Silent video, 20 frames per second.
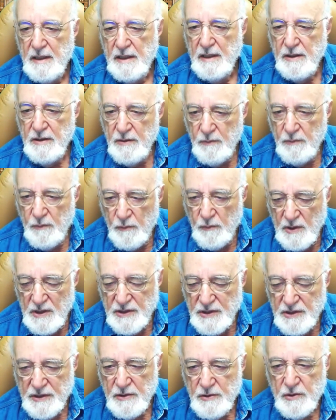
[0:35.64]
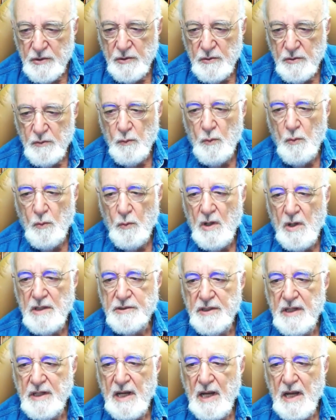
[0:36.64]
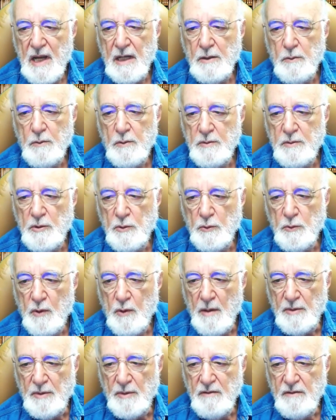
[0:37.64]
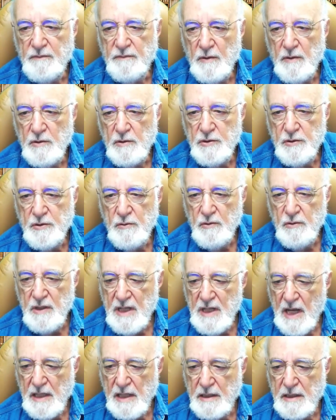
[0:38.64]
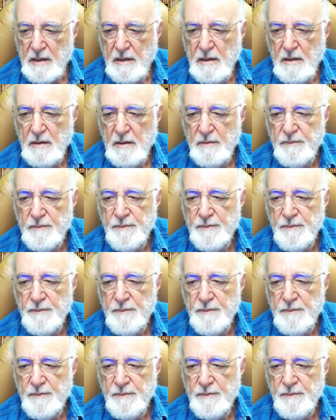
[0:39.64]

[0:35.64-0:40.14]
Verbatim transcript: Rescission was an equitable remedy first created